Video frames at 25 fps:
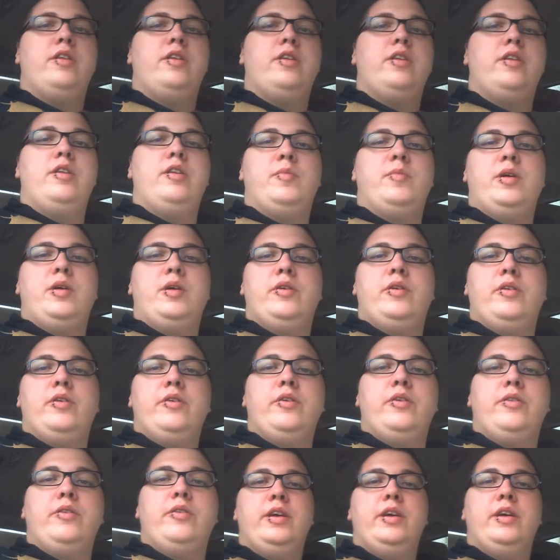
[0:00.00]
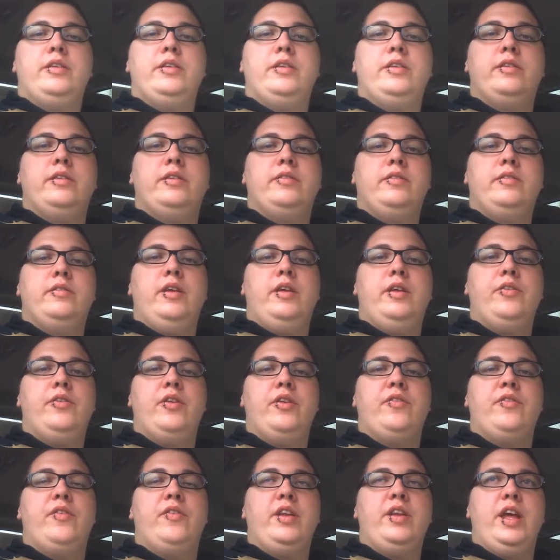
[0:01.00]
going on tomorrow anyway, and even
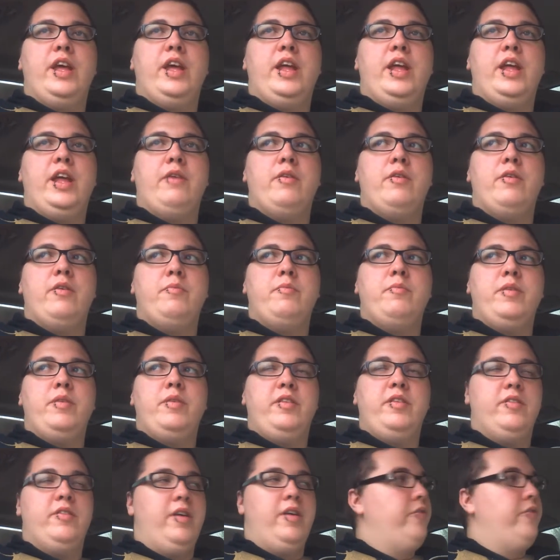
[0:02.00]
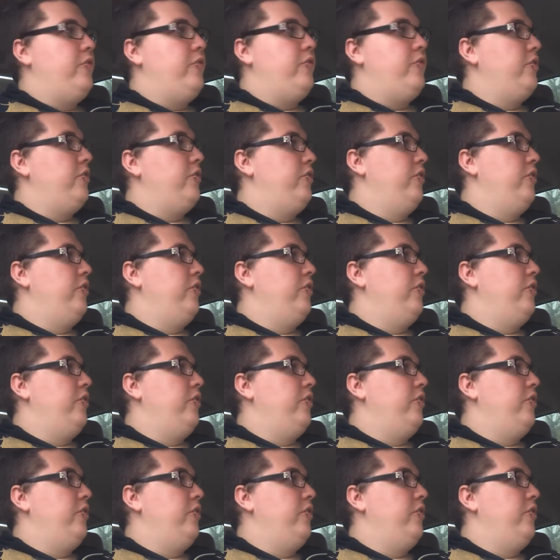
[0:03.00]
if I did, it wouldn't be till after